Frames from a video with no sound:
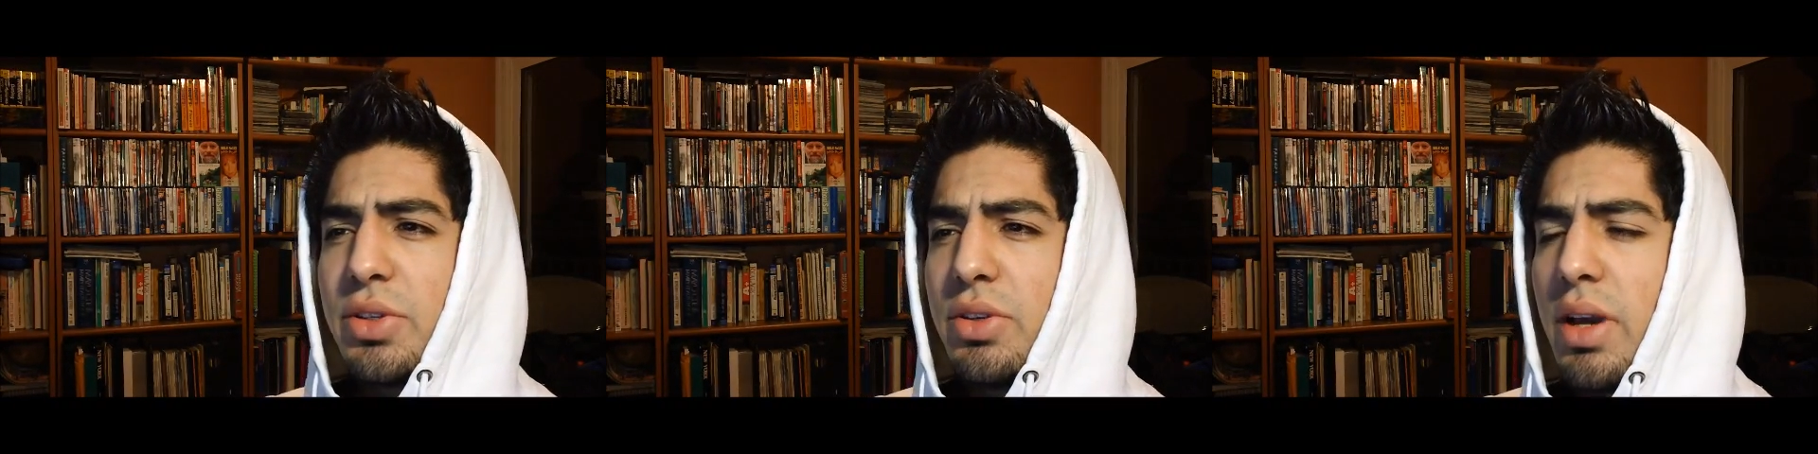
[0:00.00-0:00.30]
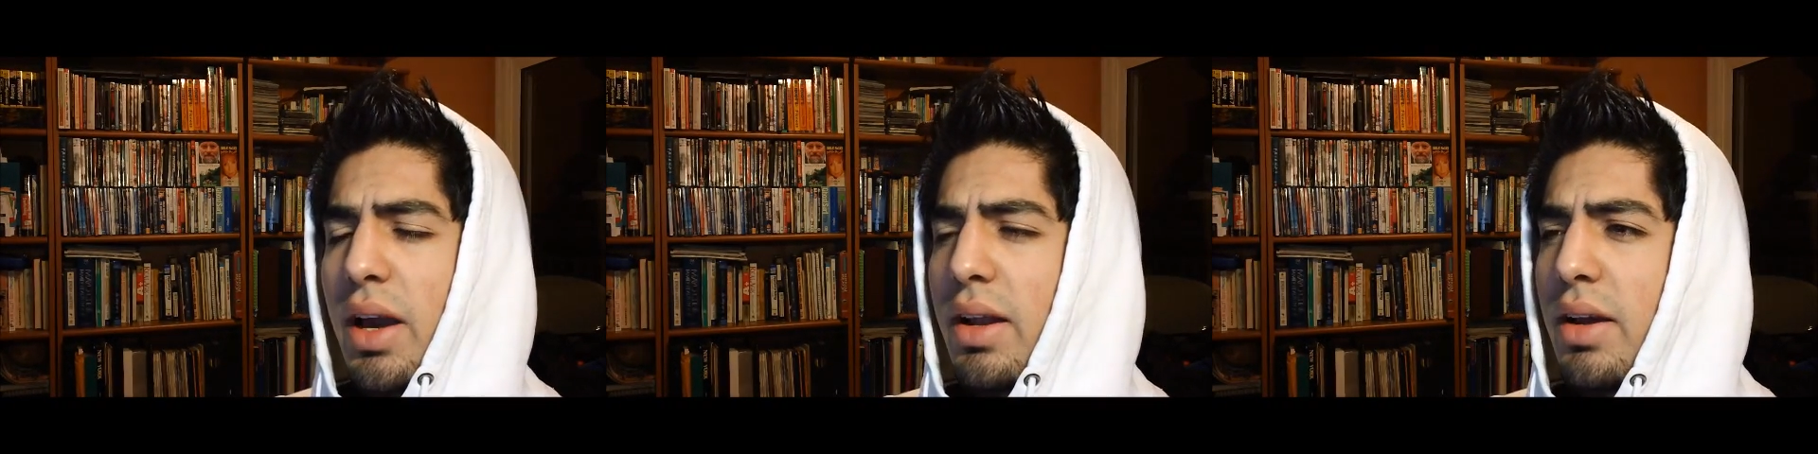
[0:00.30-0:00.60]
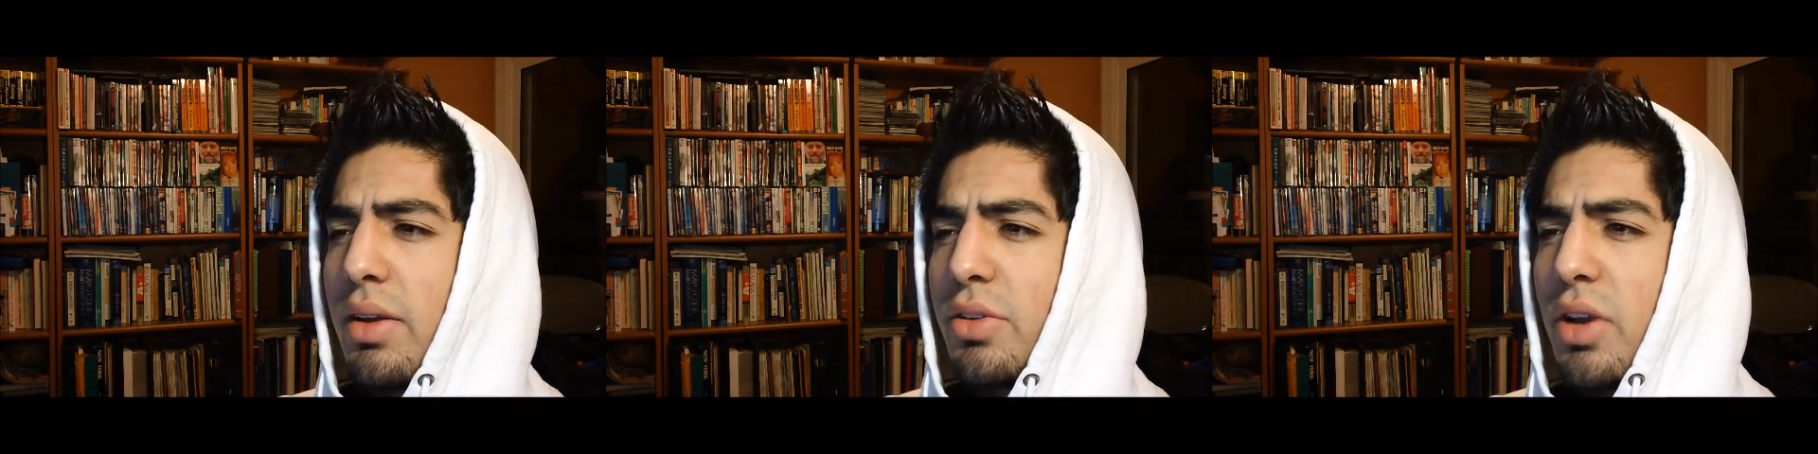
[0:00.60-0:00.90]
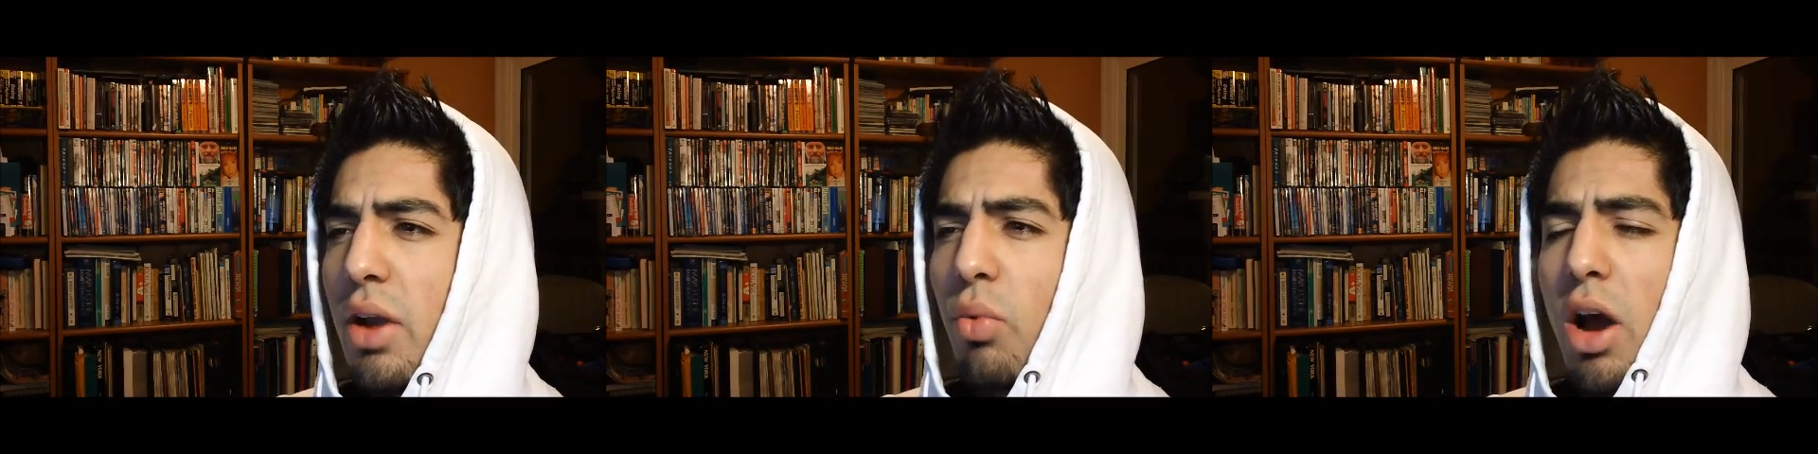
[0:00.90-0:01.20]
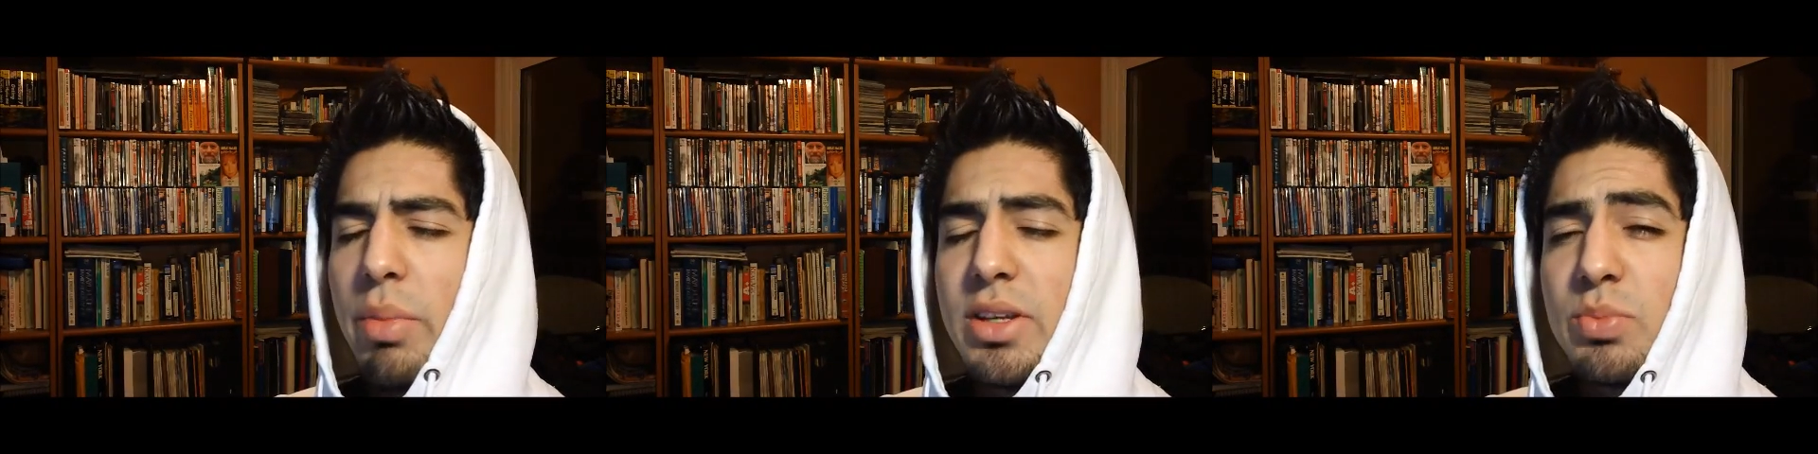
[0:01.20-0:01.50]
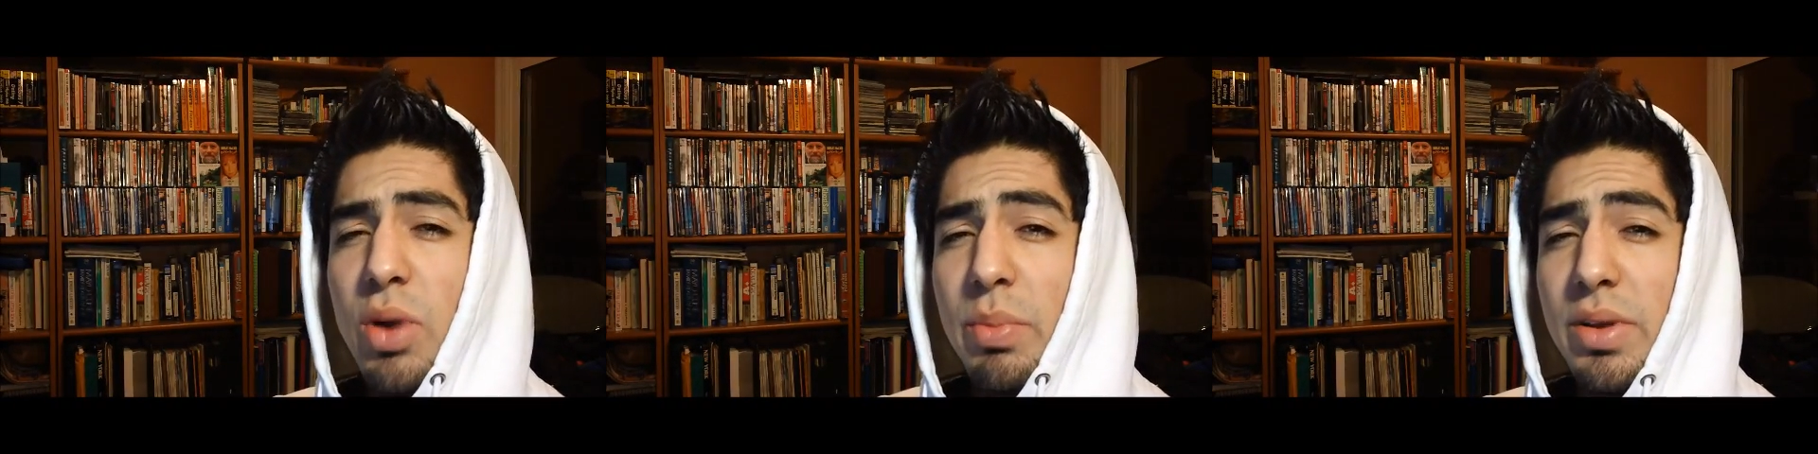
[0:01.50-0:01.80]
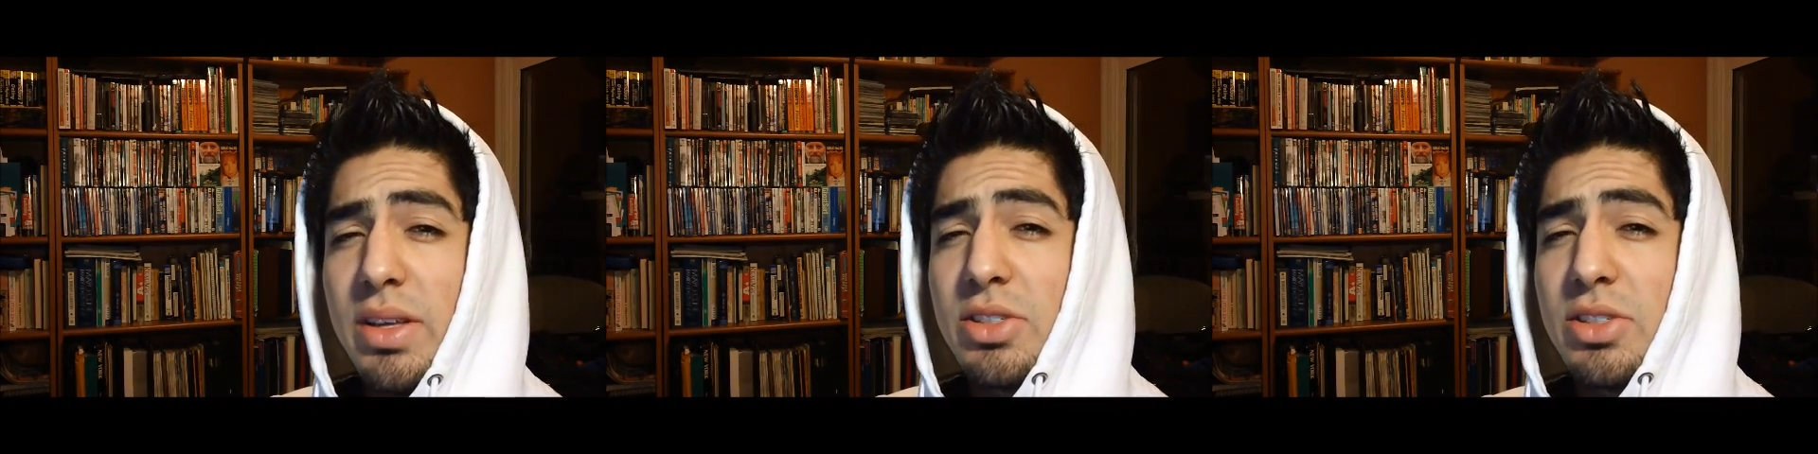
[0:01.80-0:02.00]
You got Robbie's prepping.